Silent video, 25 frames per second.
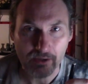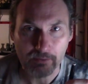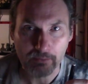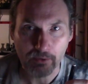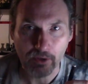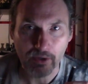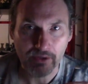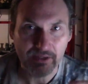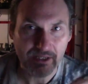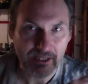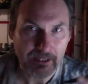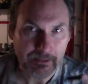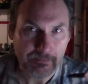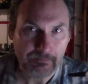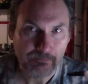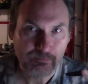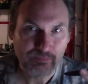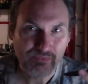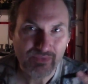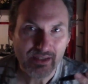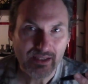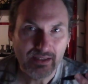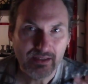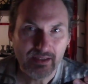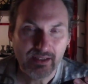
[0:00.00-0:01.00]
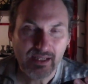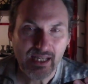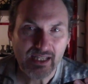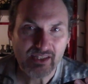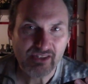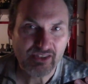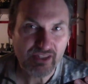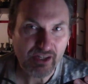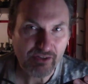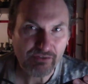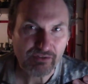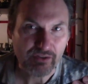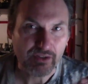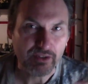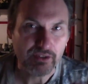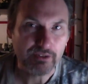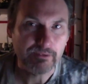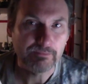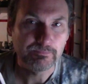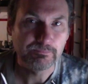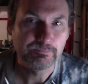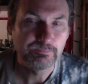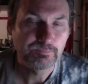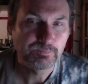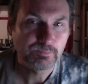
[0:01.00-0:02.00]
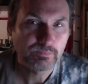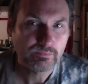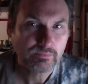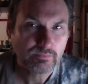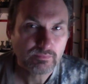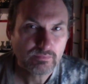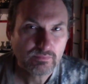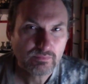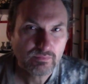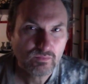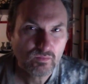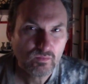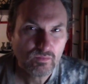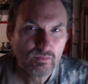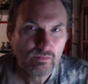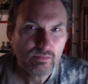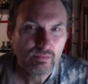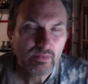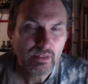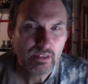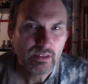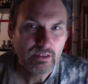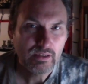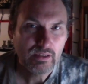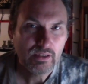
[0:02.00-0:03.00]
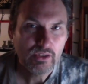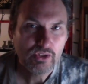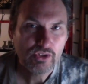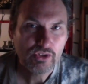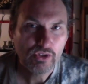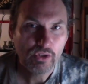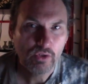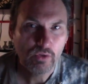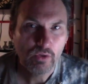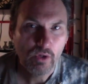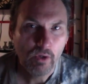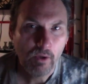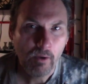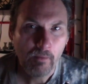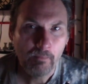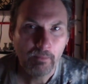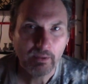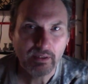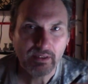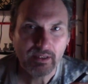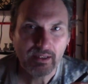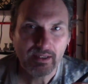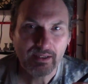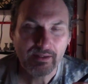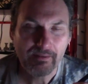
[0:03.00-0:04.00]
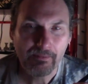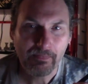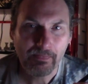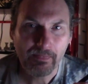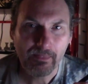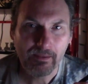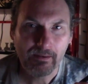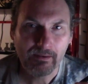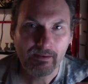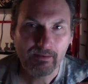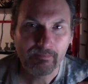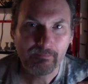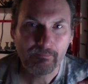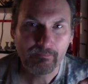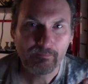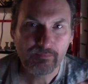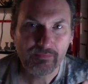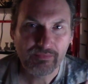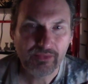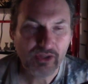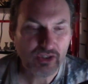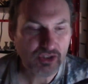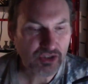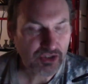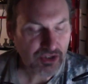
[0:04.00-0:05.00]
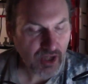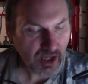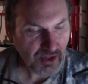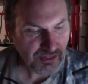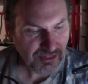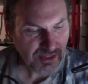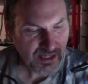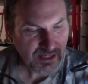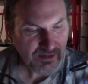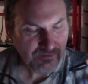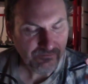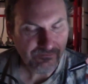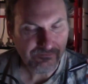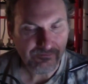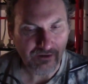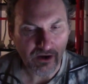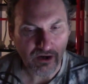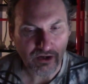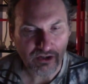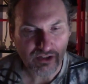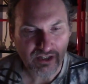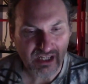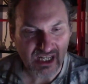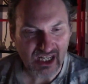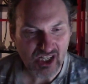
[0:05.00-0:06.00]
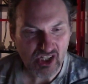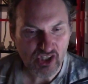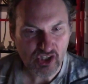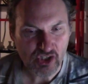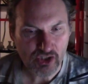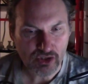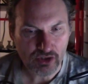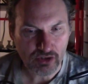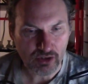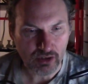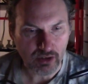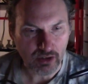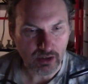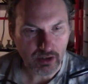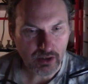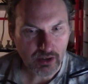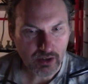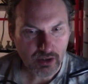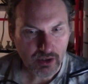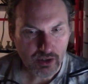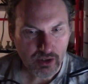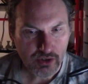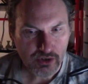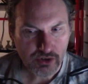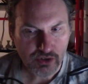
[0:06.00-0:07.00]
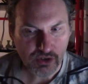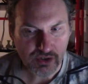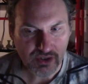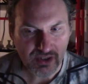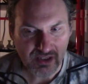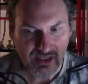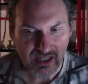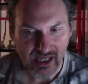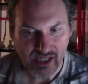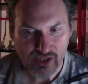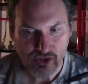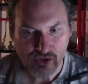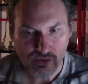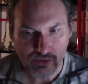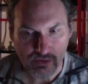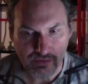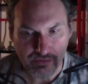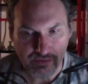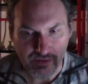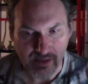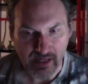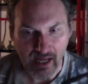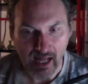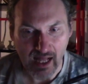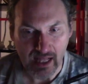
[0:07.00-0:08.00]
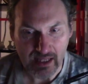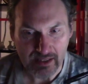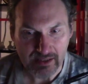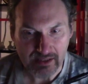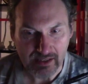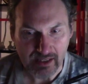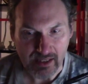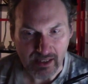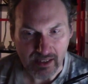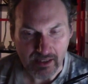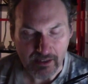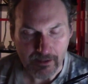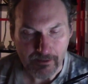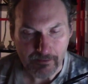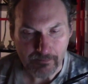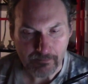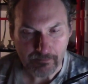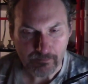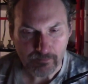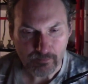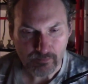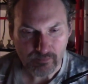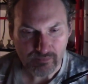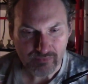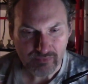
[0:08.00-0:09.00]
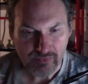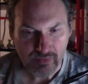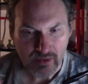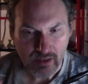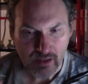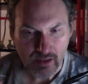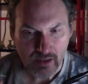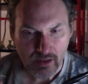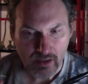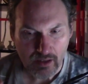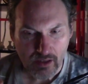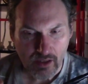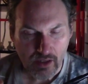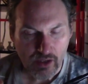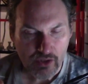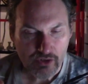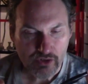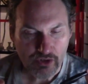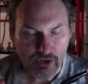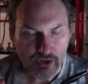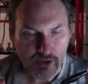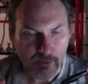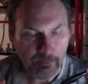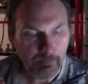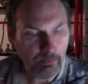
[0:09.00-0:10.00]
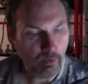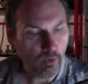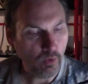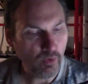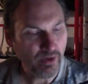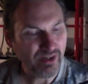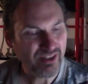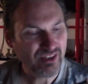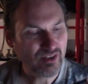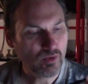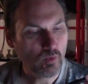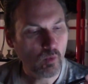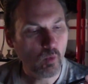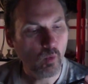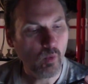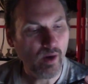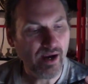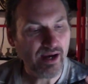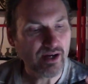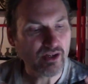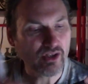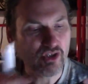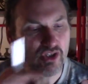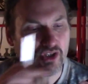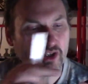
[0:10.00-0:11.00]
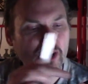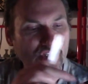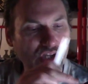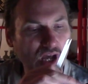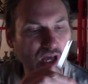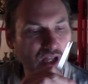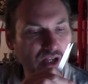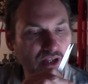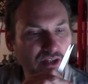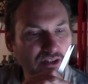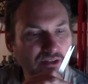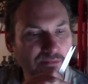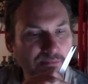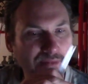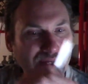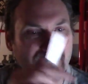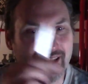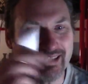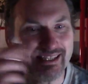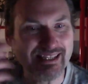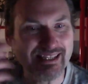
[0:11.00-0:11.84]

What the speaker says: bonding. It's different. So, but there's nothing foundational to the nature of reality to the point where solid meets